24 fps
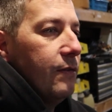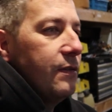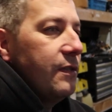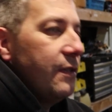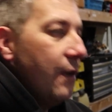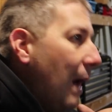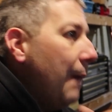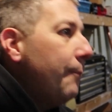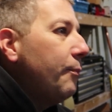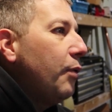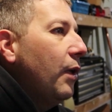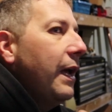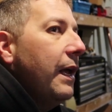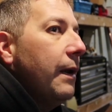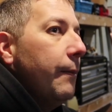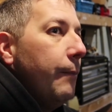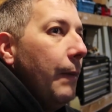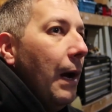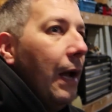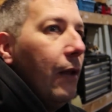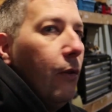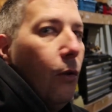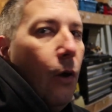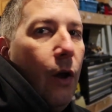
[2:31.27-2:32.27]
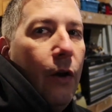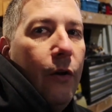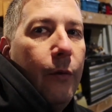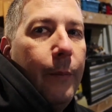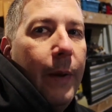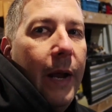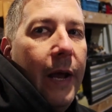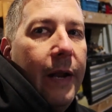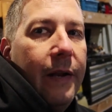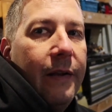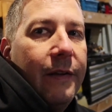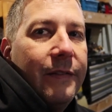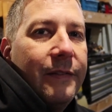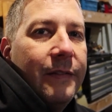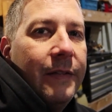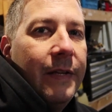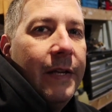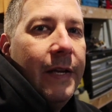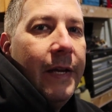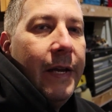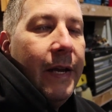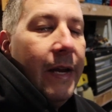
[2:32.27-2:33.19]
So my plan in my laundromat is